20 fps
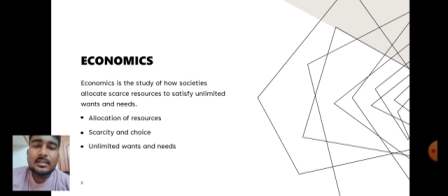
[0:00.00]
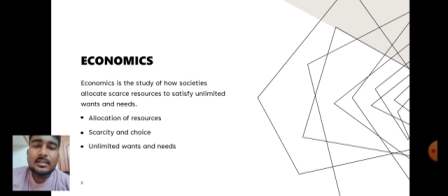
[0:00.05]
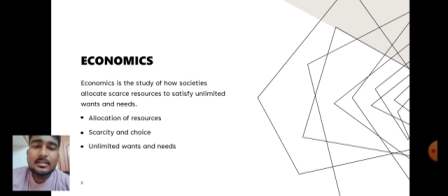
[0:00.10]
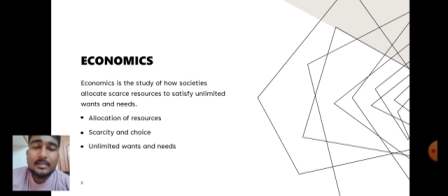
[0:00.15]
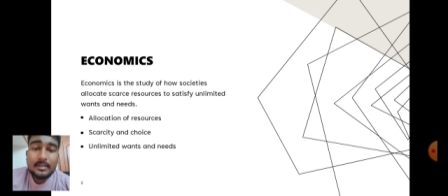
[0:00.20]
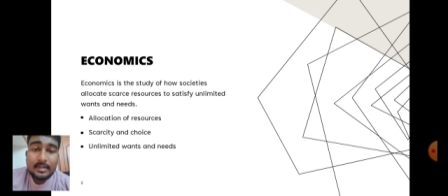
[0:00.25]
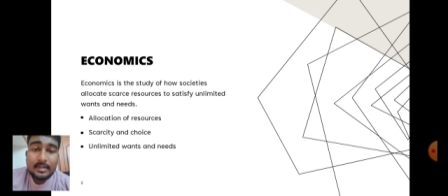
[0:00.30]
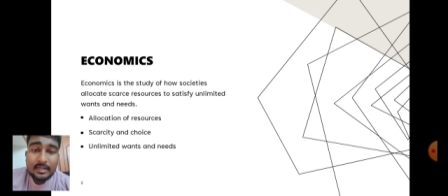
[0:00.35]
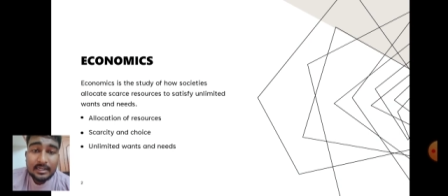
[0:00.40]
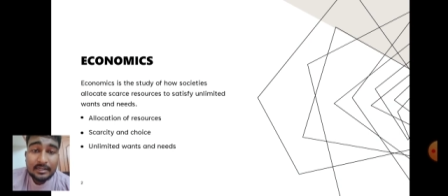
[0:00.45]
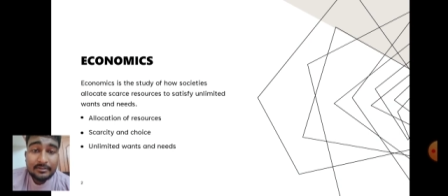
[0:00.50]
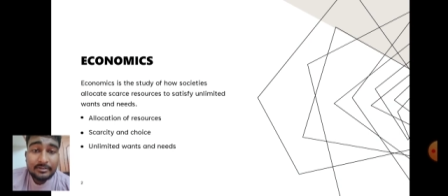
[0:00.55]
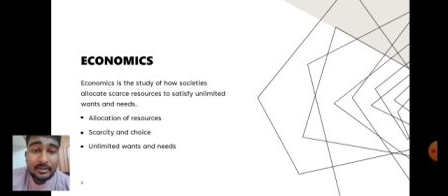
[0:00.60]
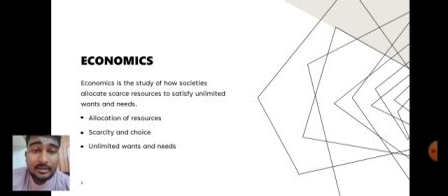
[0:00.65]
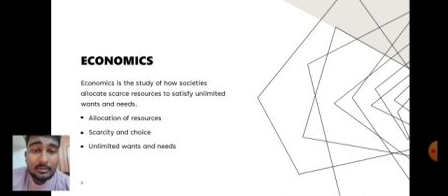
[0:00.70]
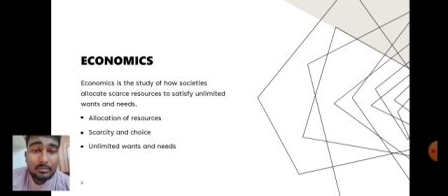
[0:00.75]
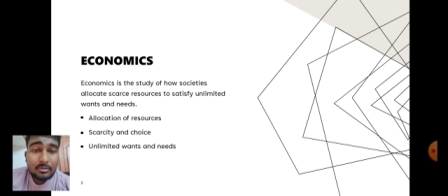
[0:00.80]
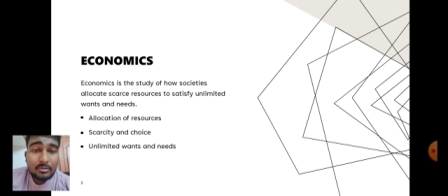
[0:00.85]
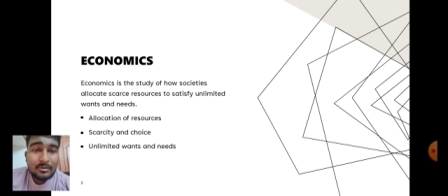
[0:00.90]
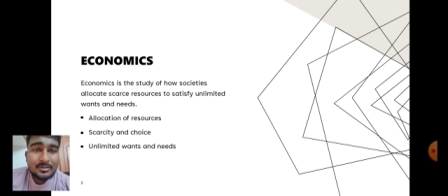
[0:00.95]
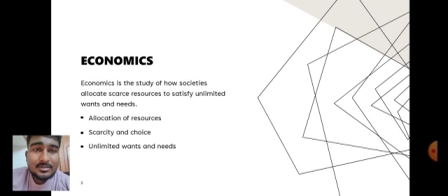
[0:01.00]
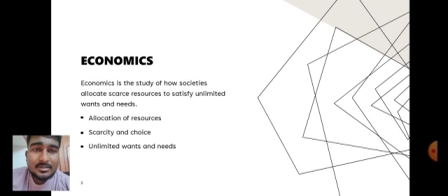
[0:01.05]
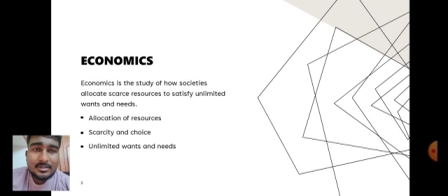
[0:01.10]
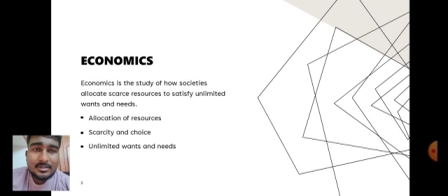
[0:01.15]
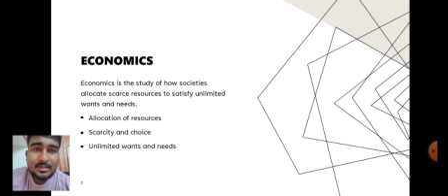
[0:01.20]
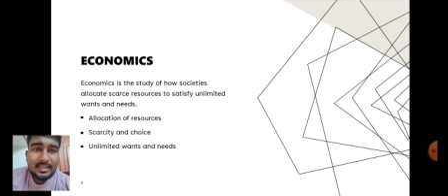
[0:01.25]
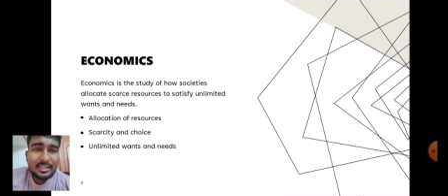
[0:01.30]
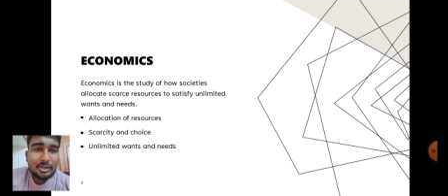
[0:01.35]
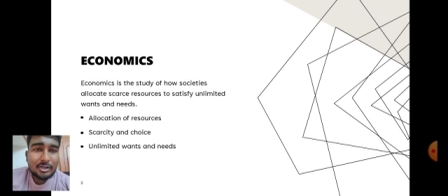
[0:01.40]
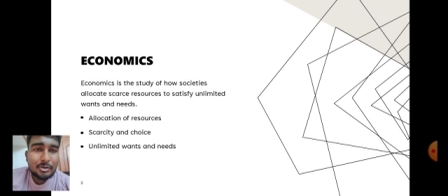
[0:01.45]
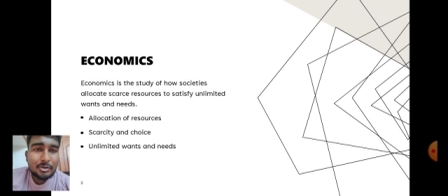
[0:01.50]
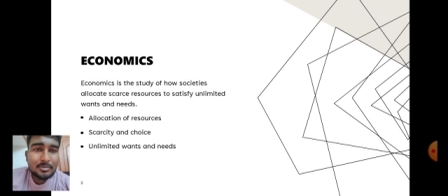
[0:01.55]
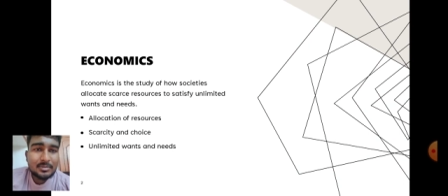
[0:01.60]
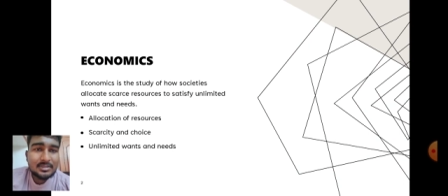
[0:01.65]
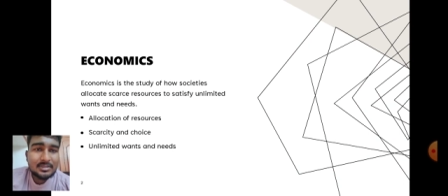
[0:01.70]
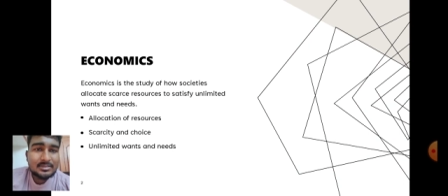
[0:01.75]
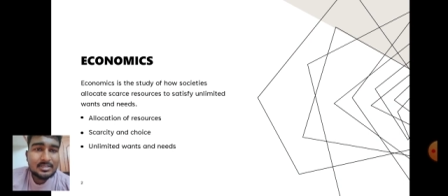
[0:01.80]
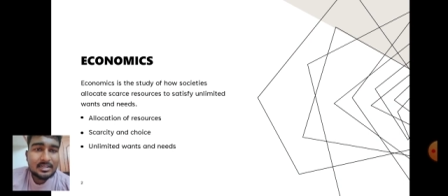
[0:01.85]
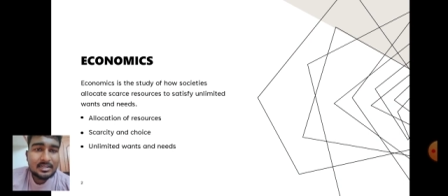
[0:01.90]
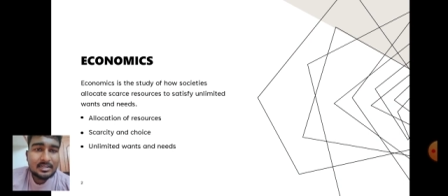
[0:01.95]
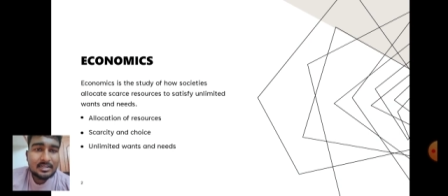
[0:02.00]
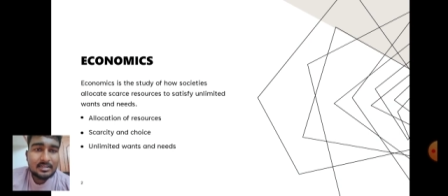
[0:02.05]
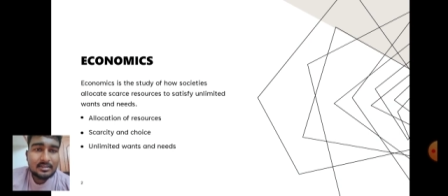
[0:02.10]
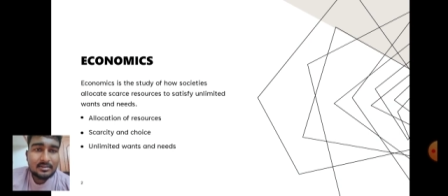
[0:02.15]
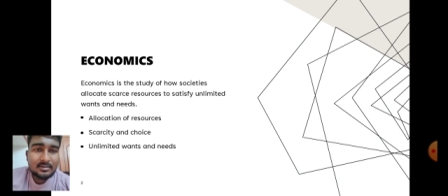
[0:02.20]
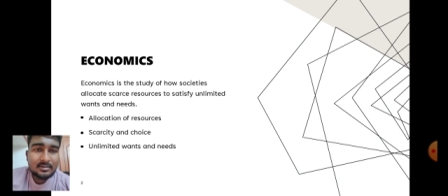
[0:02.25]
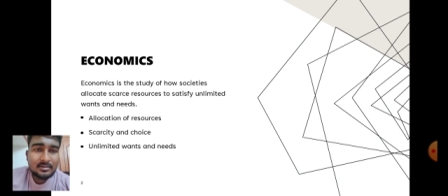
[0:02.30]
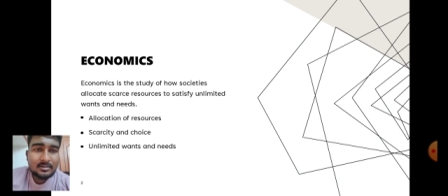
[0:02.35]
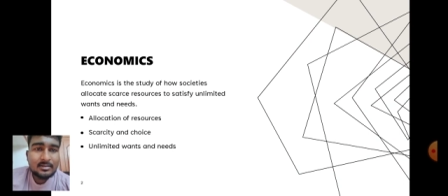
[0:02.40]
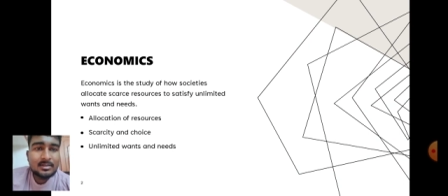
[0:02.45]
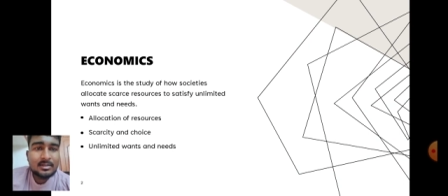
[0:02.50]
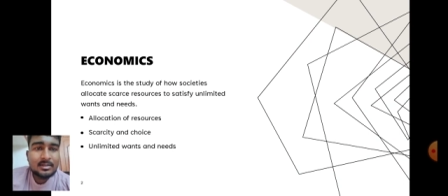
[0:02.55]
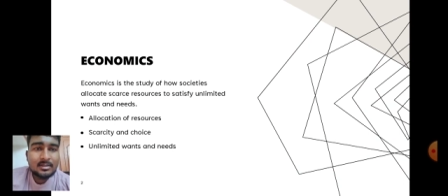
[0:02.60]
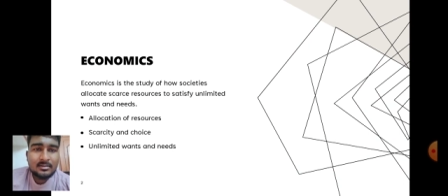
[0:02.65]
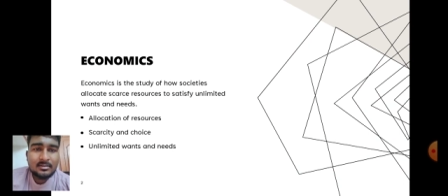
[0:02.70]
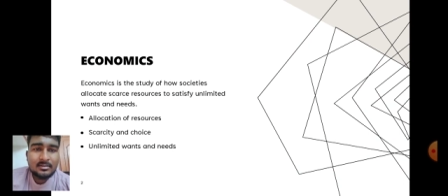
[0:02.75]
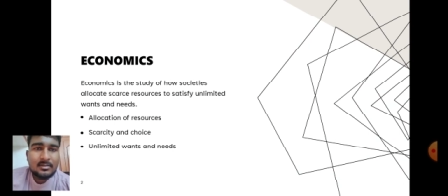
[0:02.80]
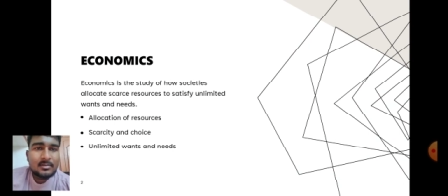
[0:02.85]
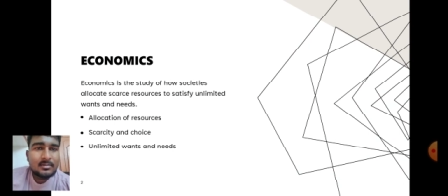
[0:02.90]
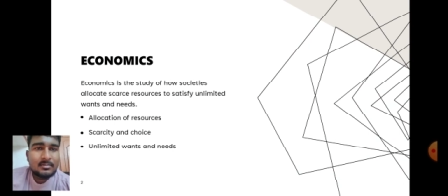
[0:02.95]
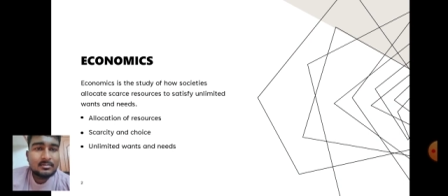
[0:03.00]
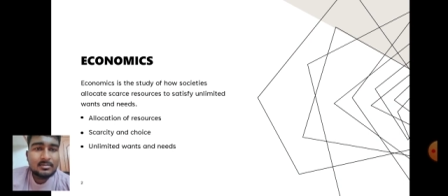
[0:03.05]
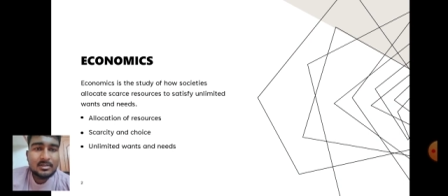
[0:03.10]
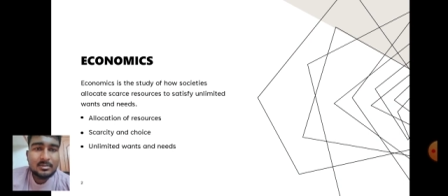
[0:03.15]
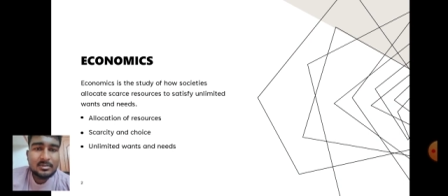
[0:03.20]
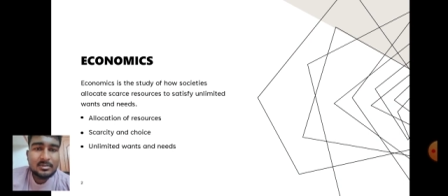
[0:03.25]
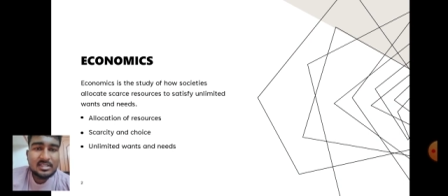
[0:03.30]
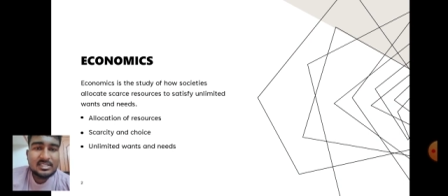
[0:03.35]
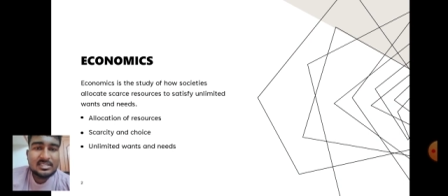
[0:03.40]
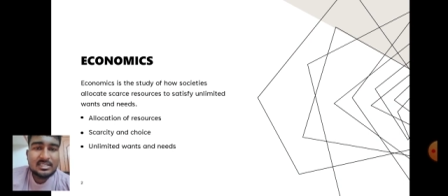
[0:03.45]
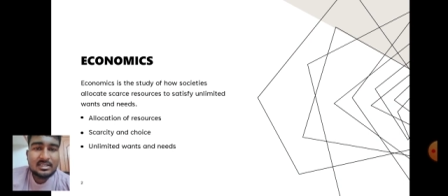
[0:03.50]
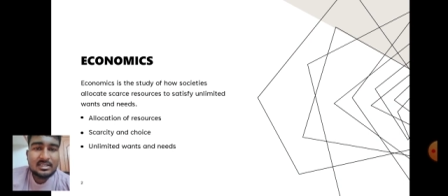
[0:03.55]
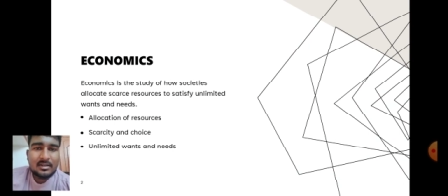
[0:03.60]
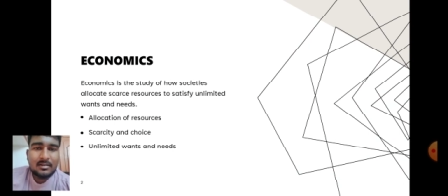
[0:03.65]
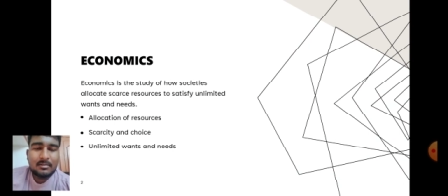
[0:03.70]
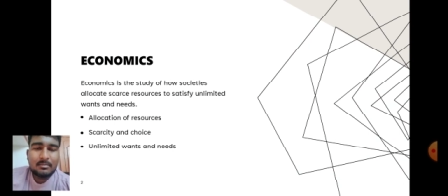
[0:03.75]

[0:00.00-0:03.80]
There are different points in economics, and the major